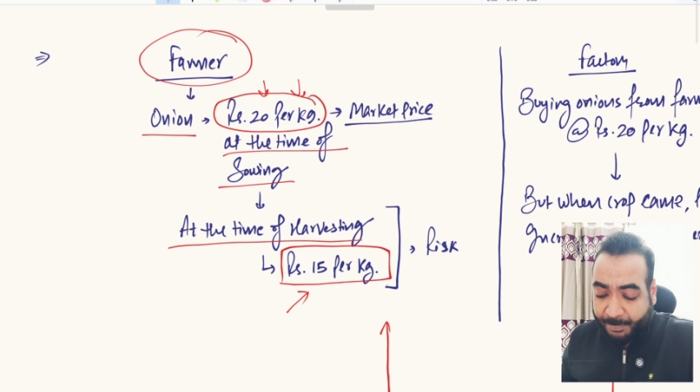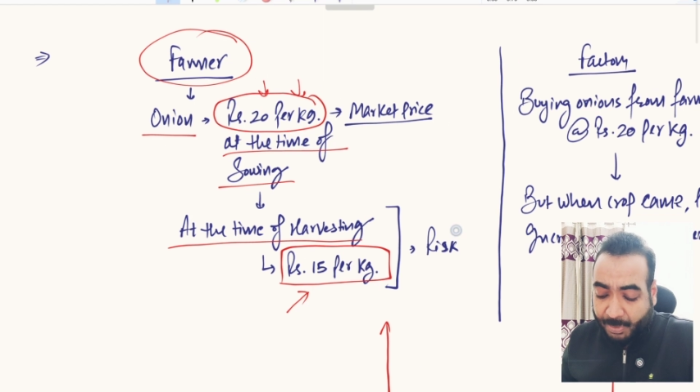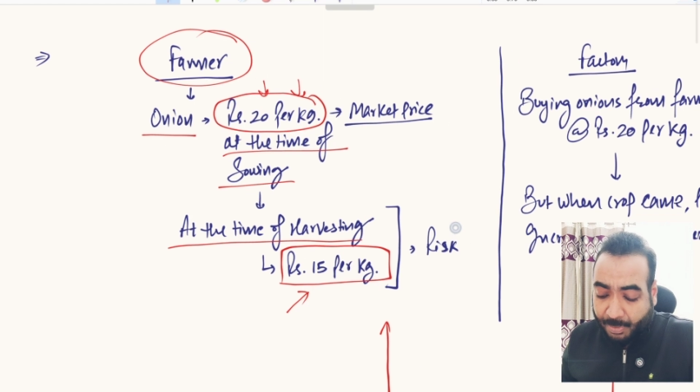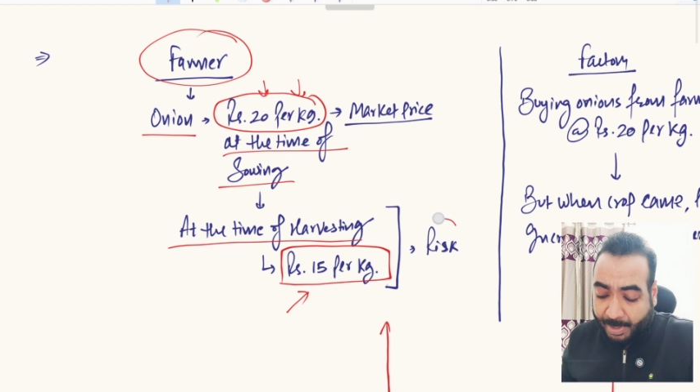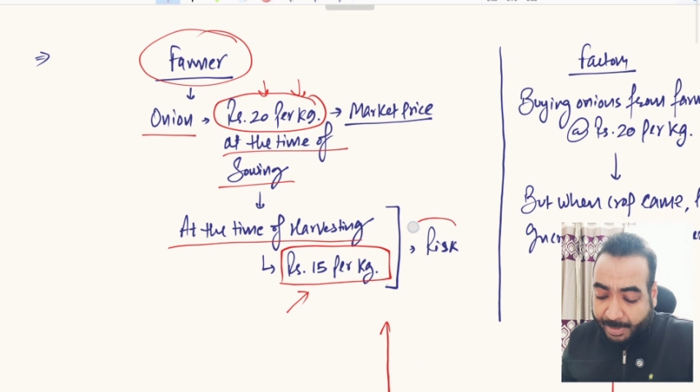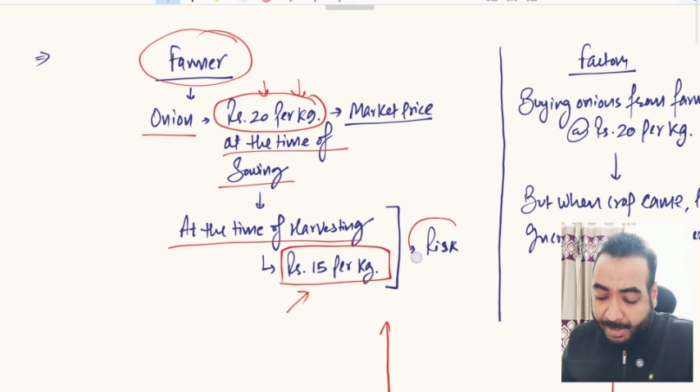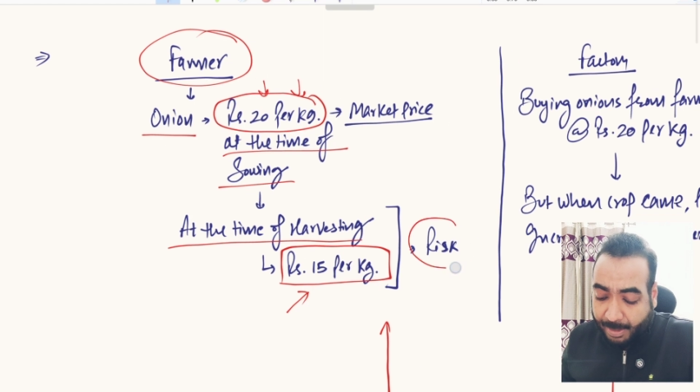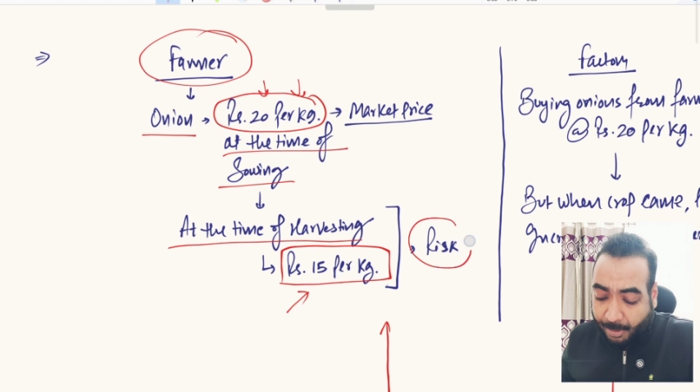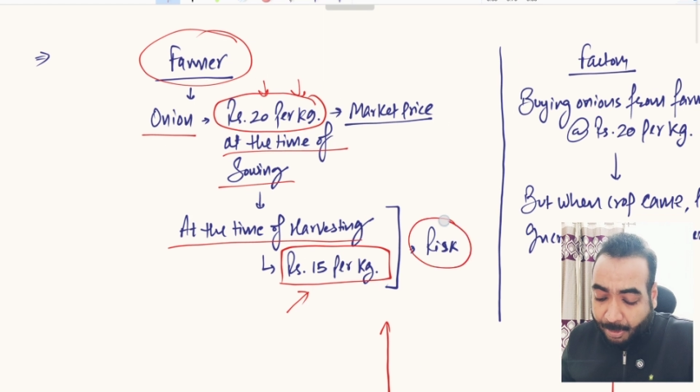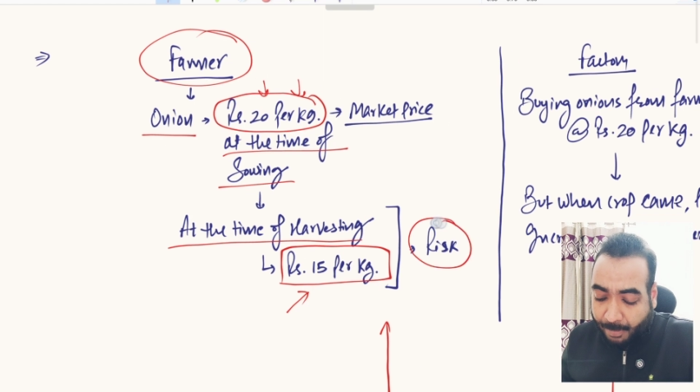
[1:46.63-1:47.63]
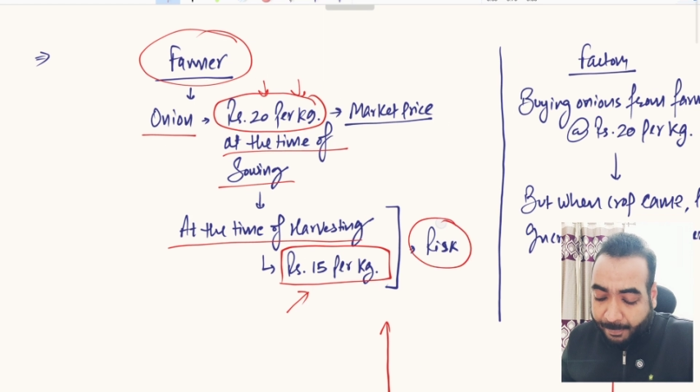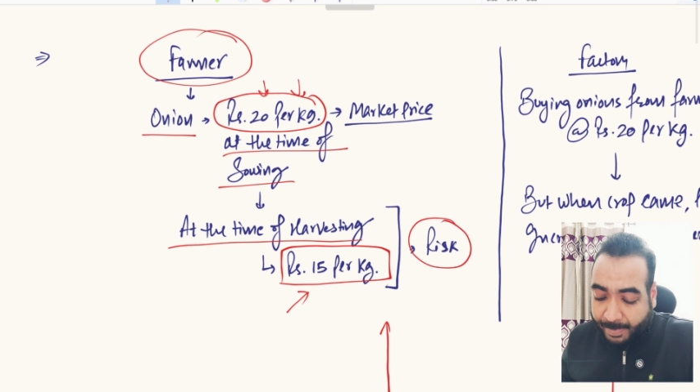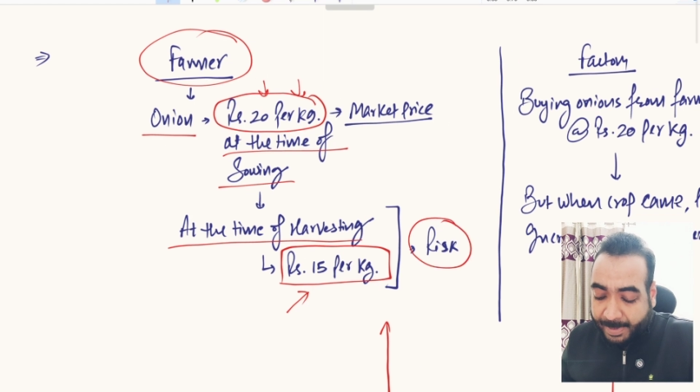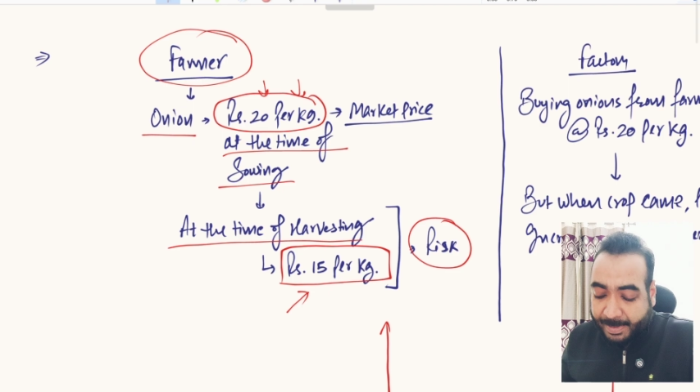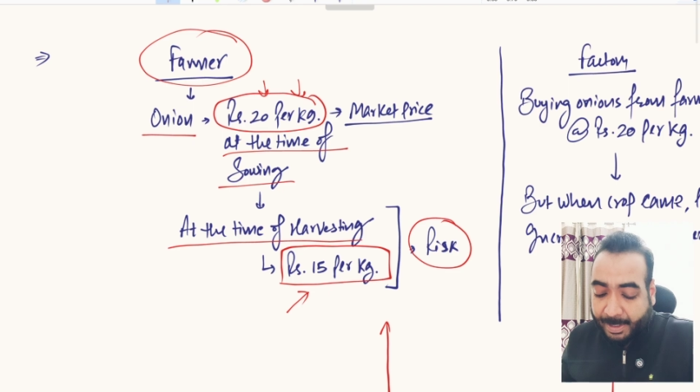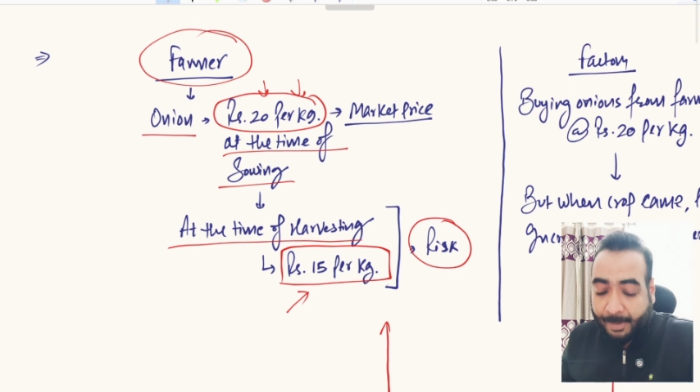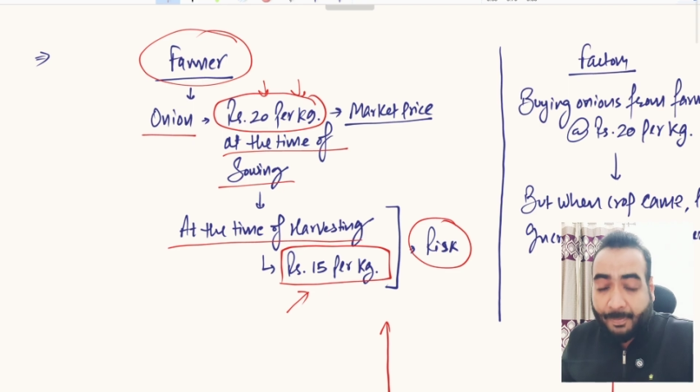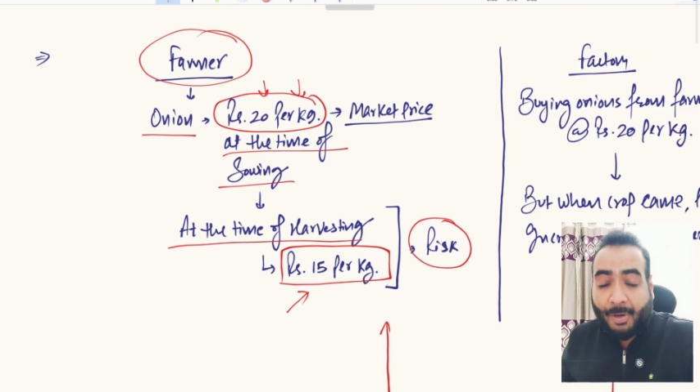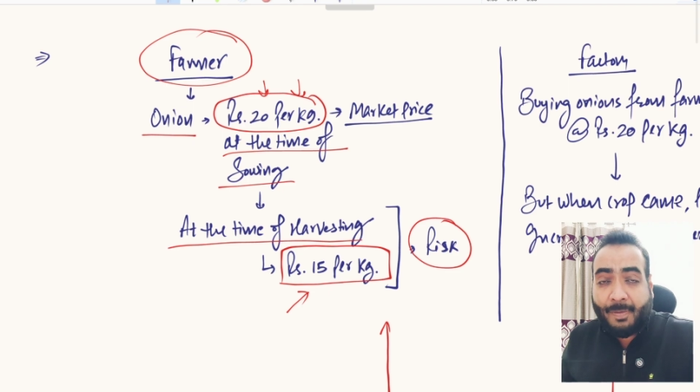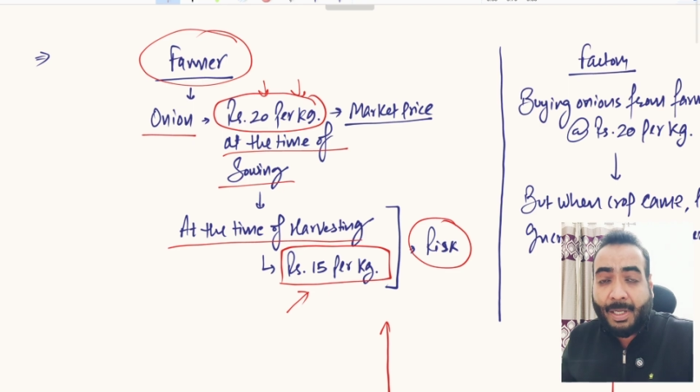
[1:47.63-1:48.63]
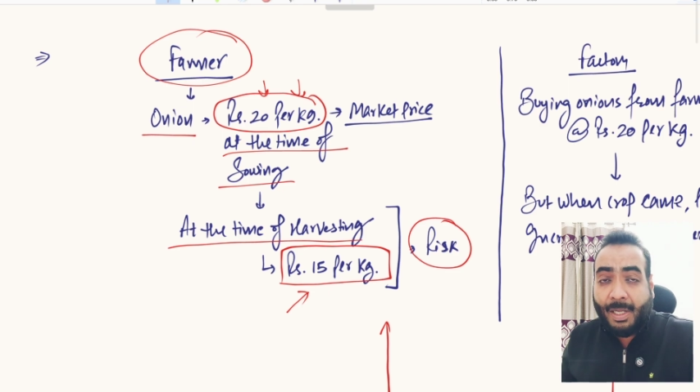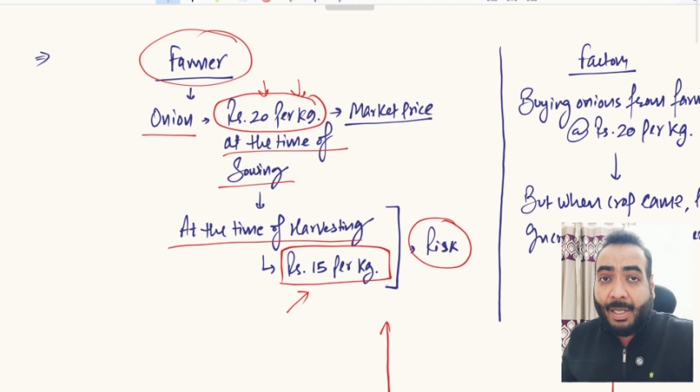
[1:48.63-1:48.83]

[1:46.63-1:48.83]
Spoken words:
So there is a lot of risk involved